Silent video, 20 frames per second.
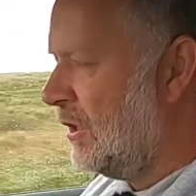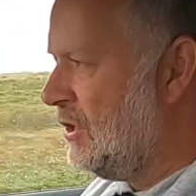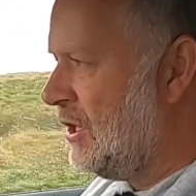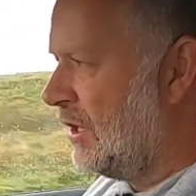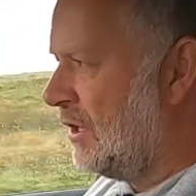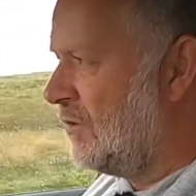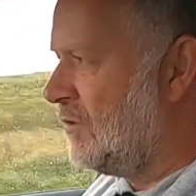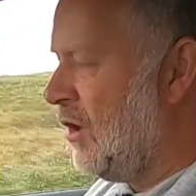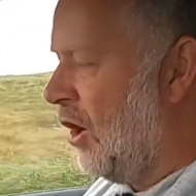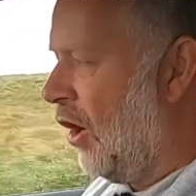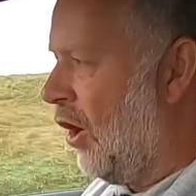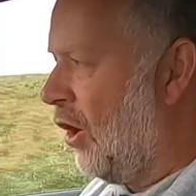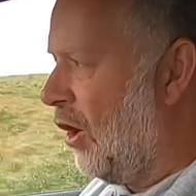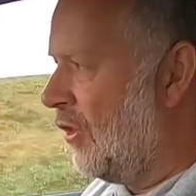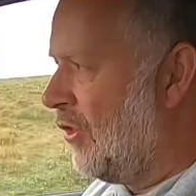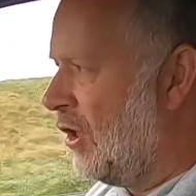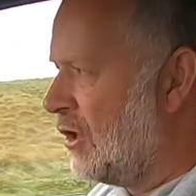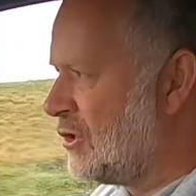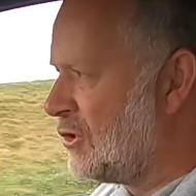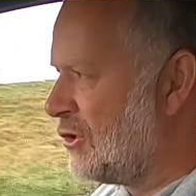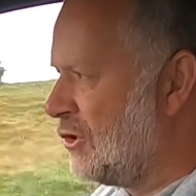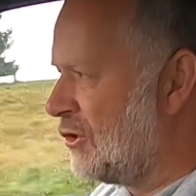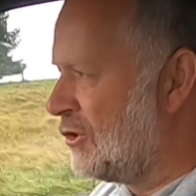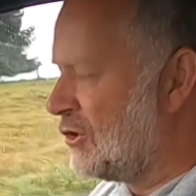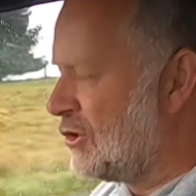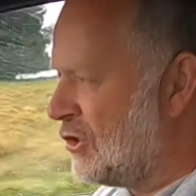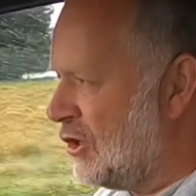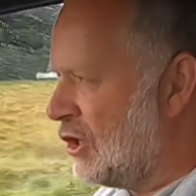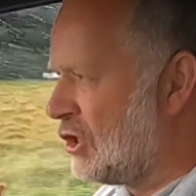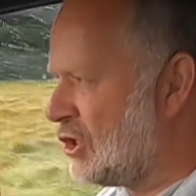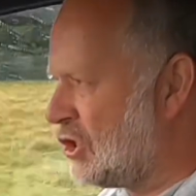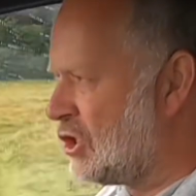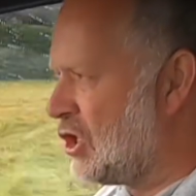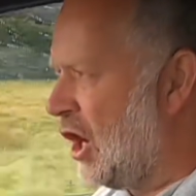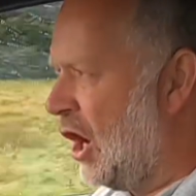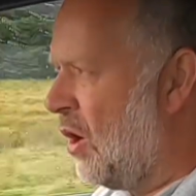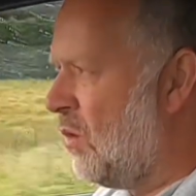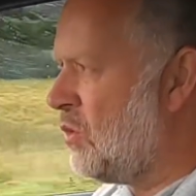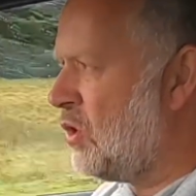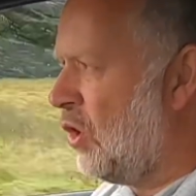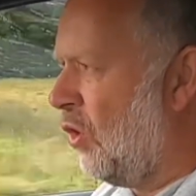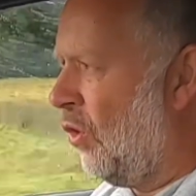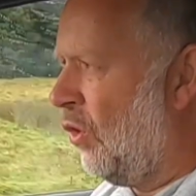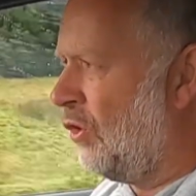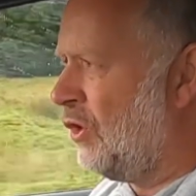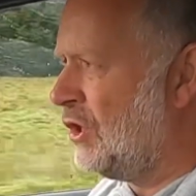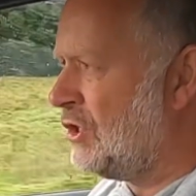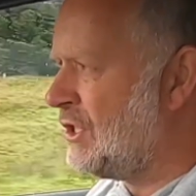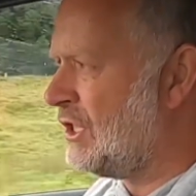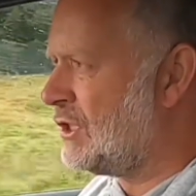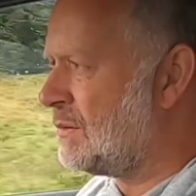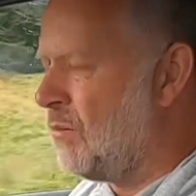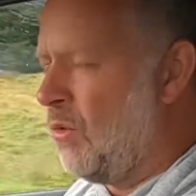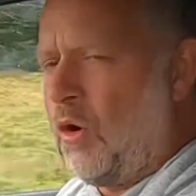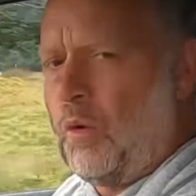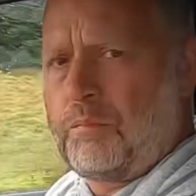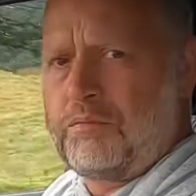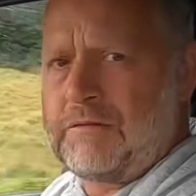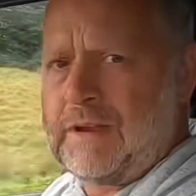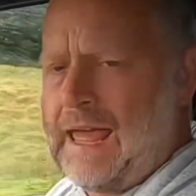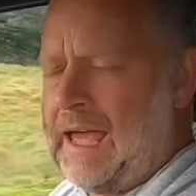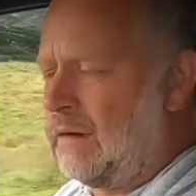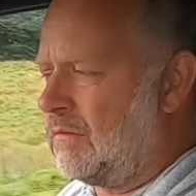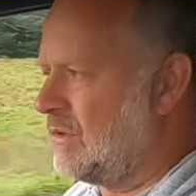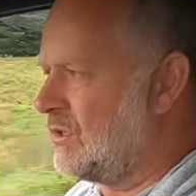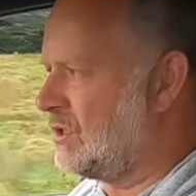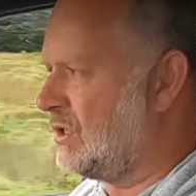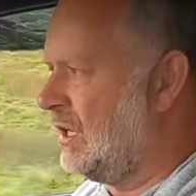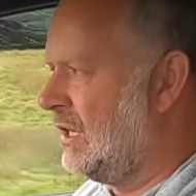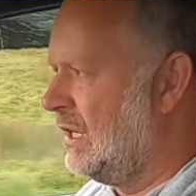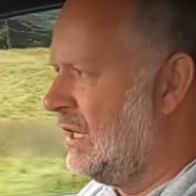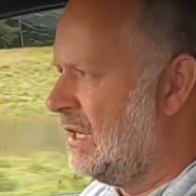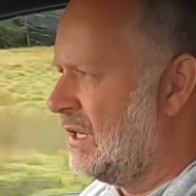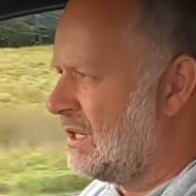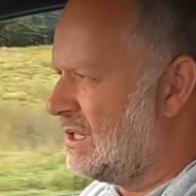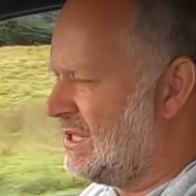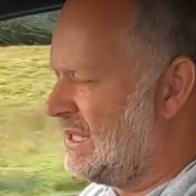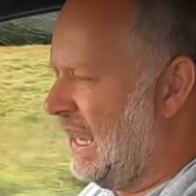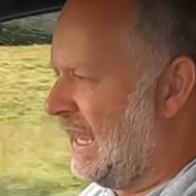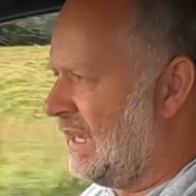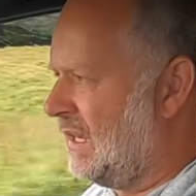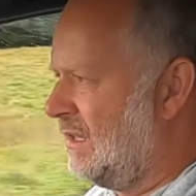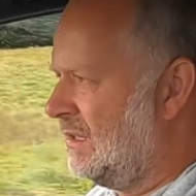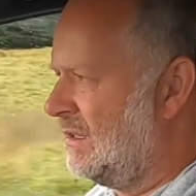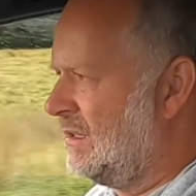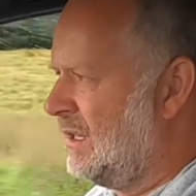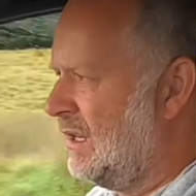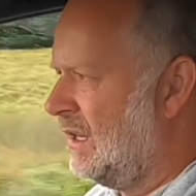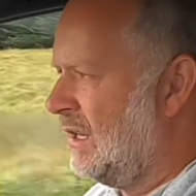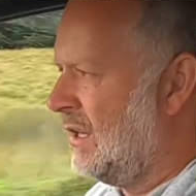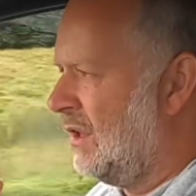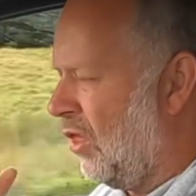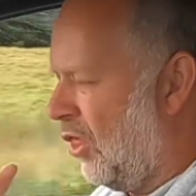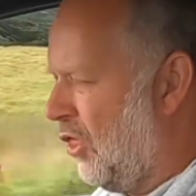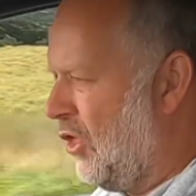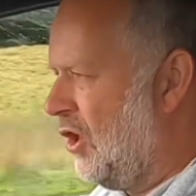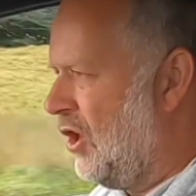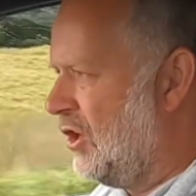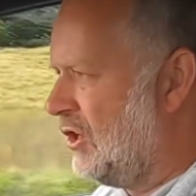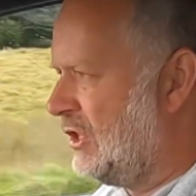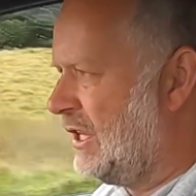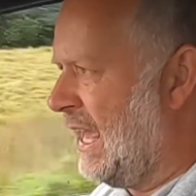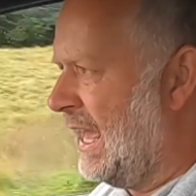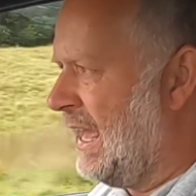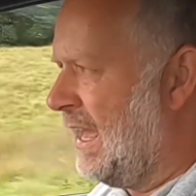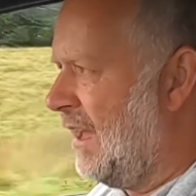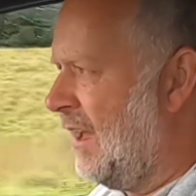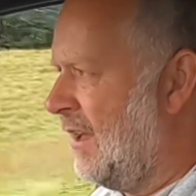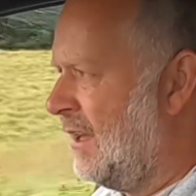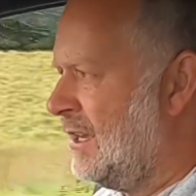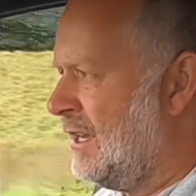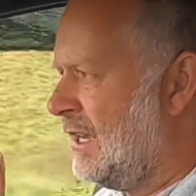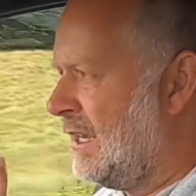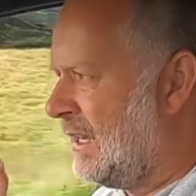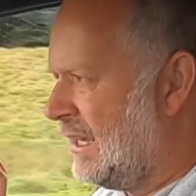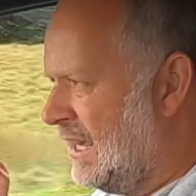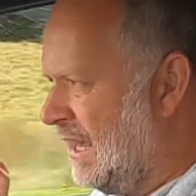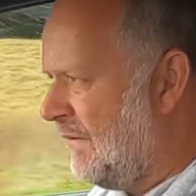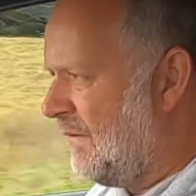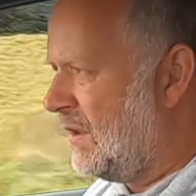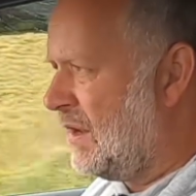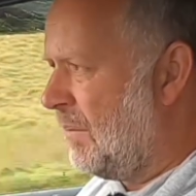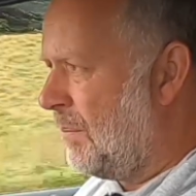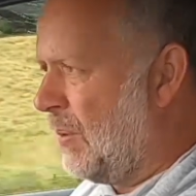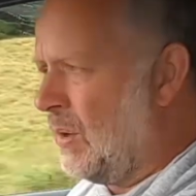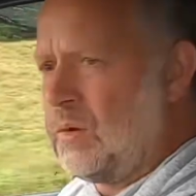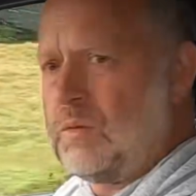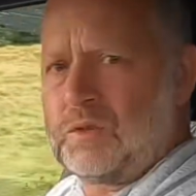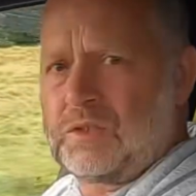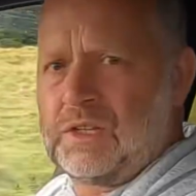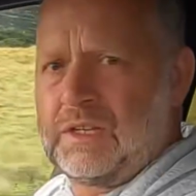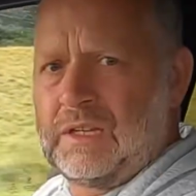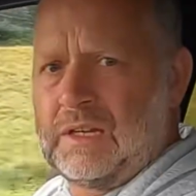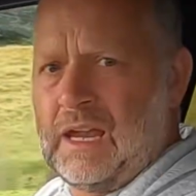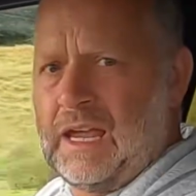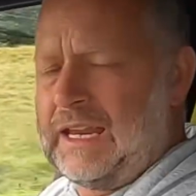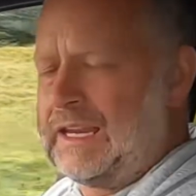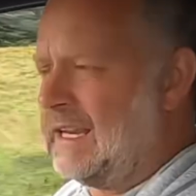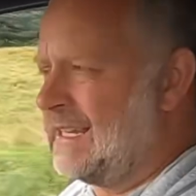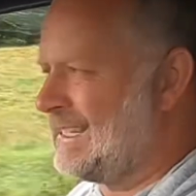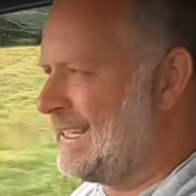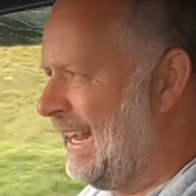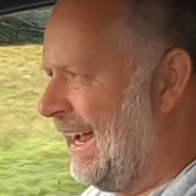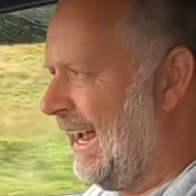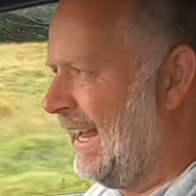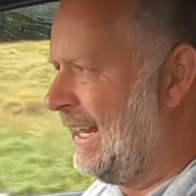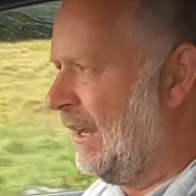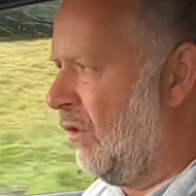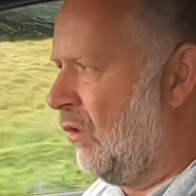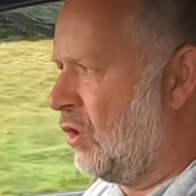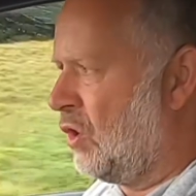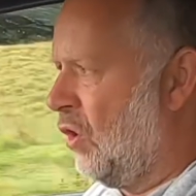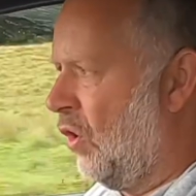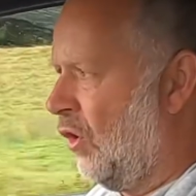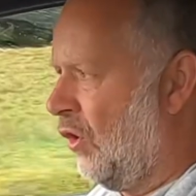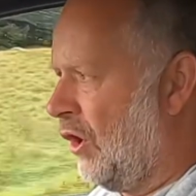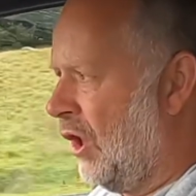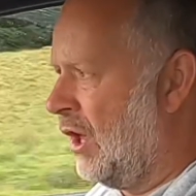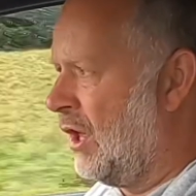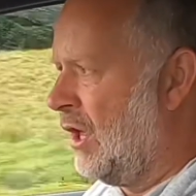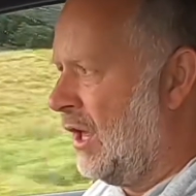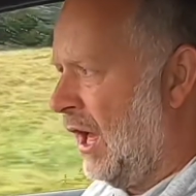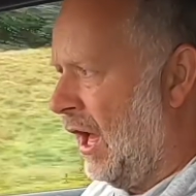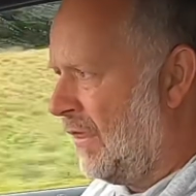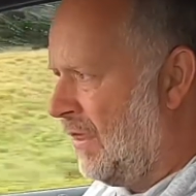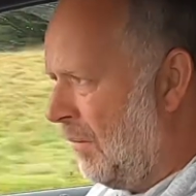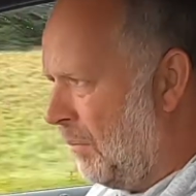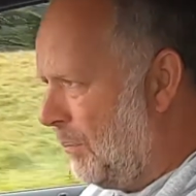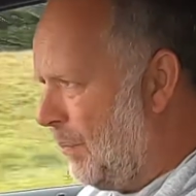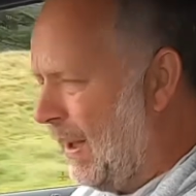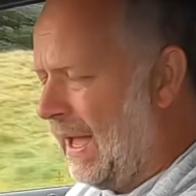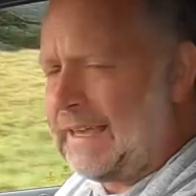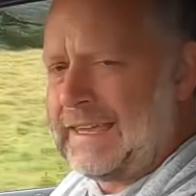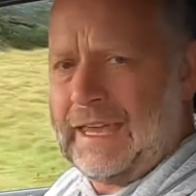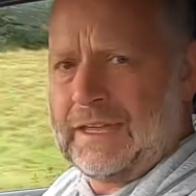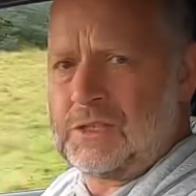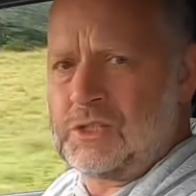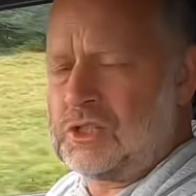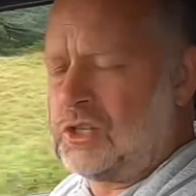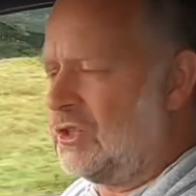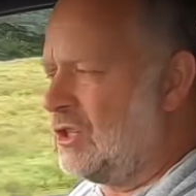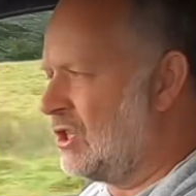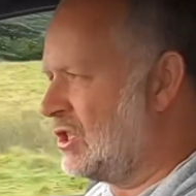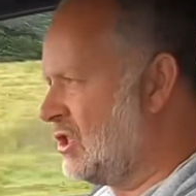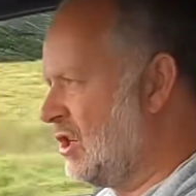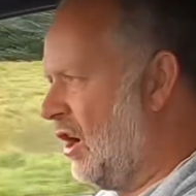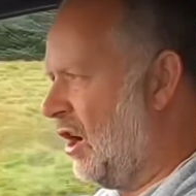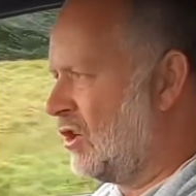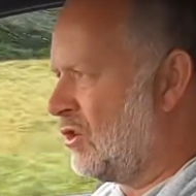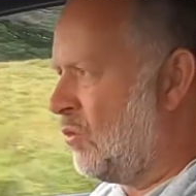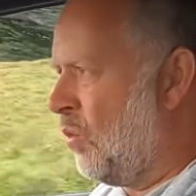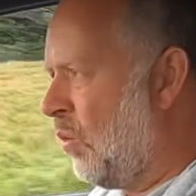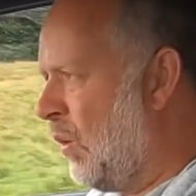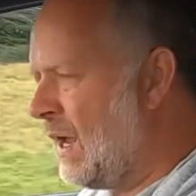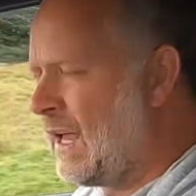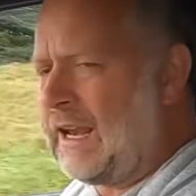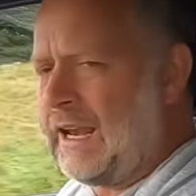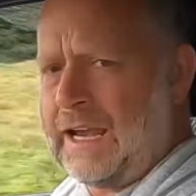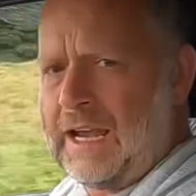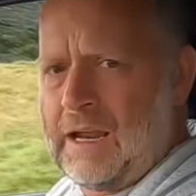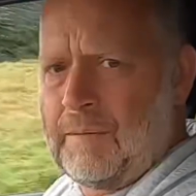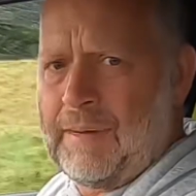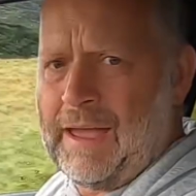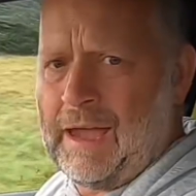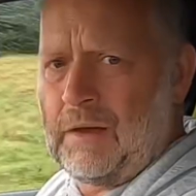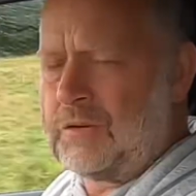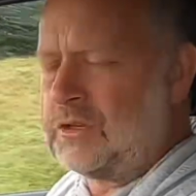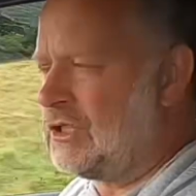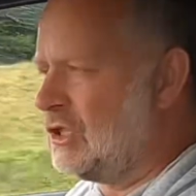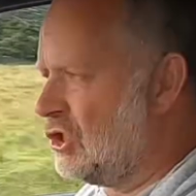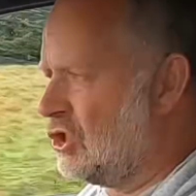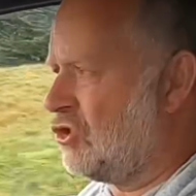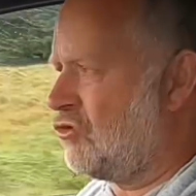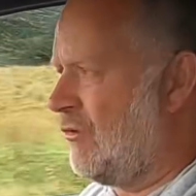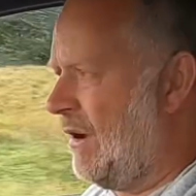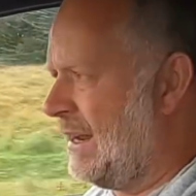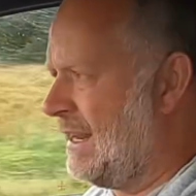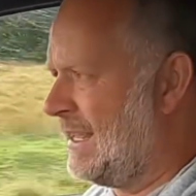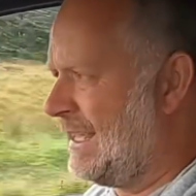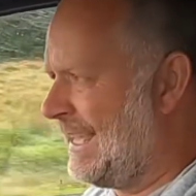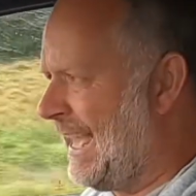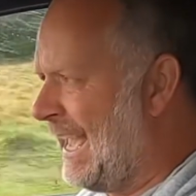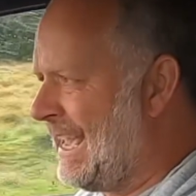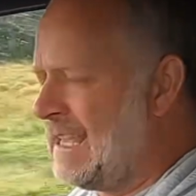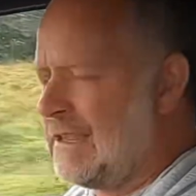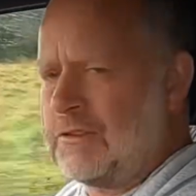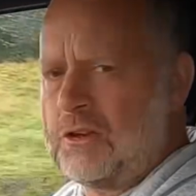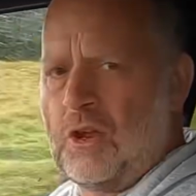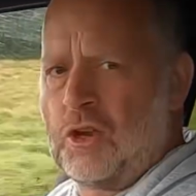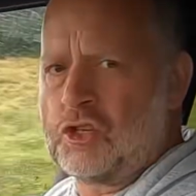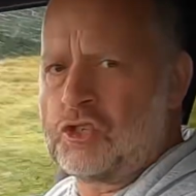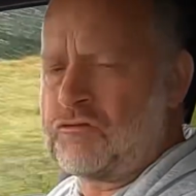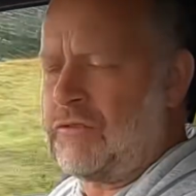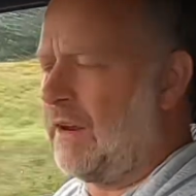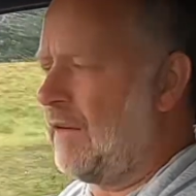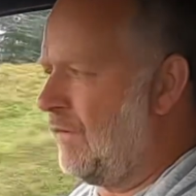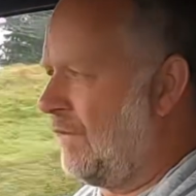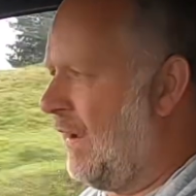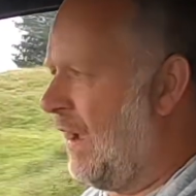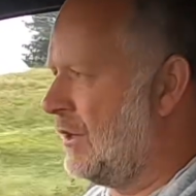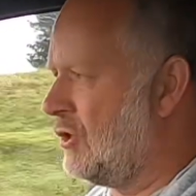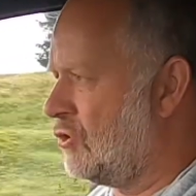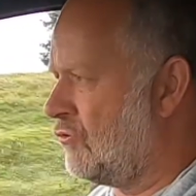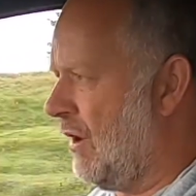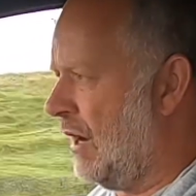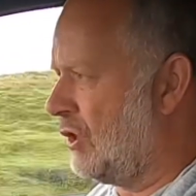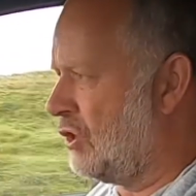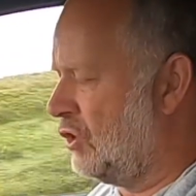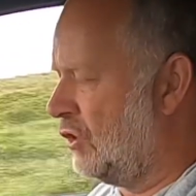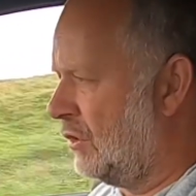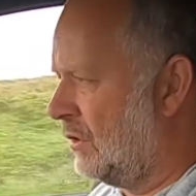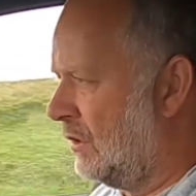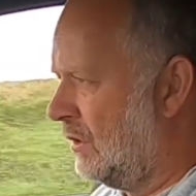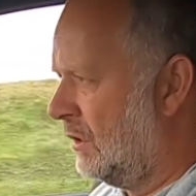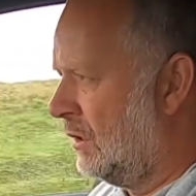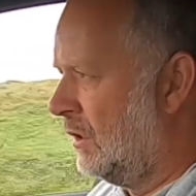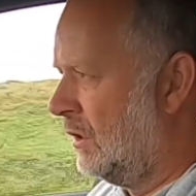You can, the slow corners it's more pronounced. Second, third gear, give it a boot in a tight little corner and the back end's going to start wiggling about as it's trying to gain and trying to find traction.